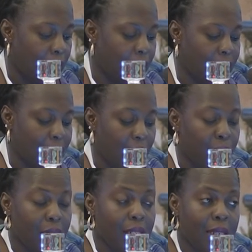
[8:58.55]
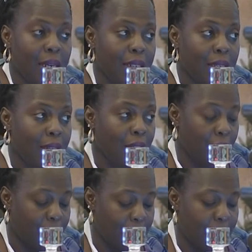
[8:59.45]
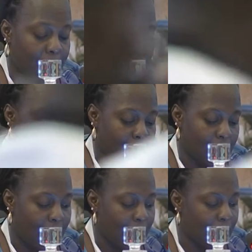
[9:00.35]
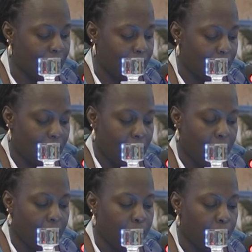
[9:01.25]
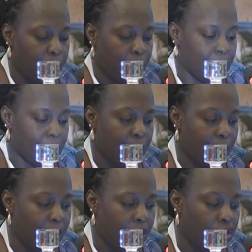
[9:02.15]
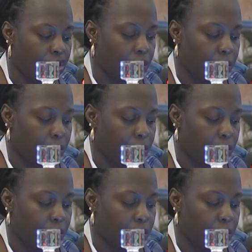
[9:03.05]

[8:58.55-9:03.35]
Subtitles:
This can be detected. If it is detected early and appropriately managed,